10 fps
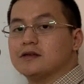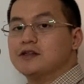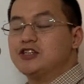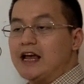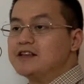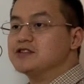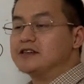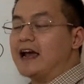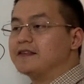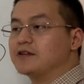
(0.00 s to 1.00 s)
the chance to
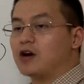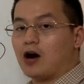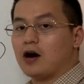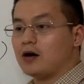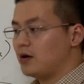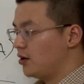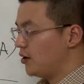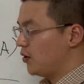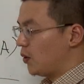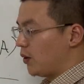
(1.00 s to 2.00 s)
get the car
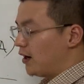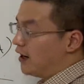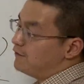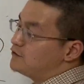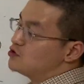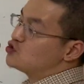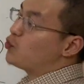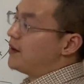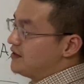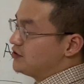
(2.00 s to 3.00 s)
if you
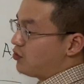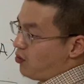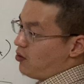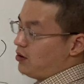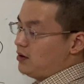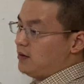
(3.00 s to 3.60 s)
squeak the door.